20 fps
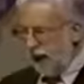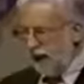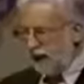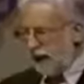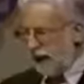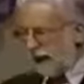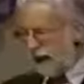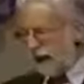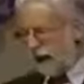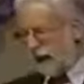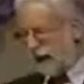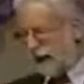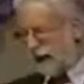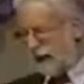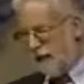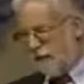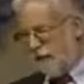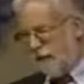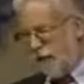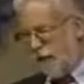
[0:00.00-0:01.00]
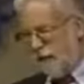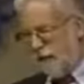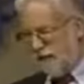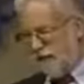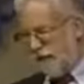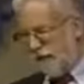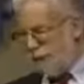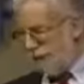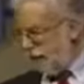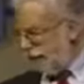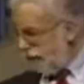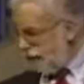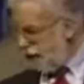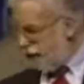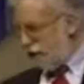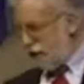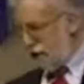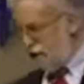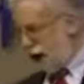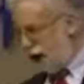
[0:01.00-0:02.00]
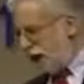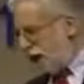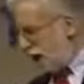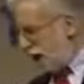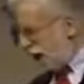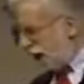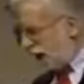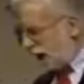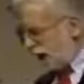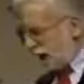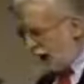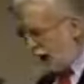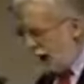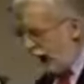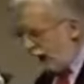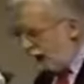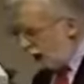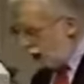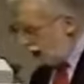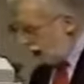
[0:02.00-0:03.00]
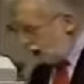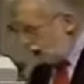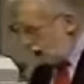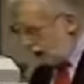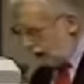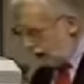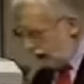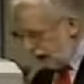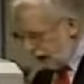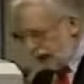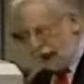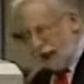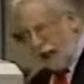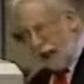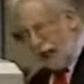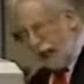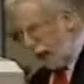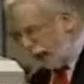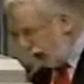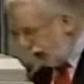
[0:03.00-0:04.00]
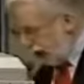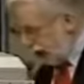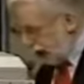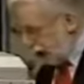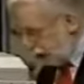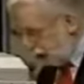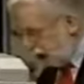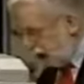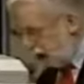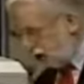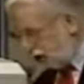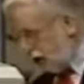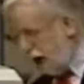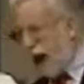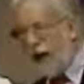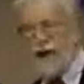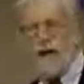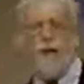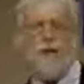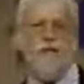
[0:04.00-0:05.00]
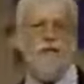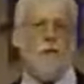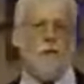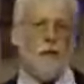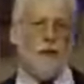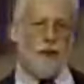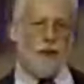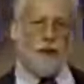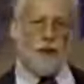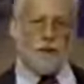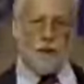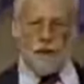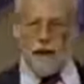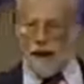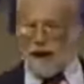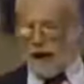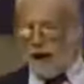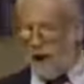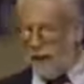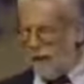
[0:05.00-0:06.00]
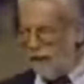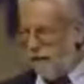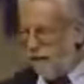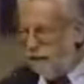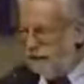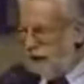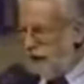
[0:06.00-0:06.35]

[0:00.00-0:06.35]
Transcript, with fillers: Now this is a symbol which is out of the uh, York Rite fourth degree.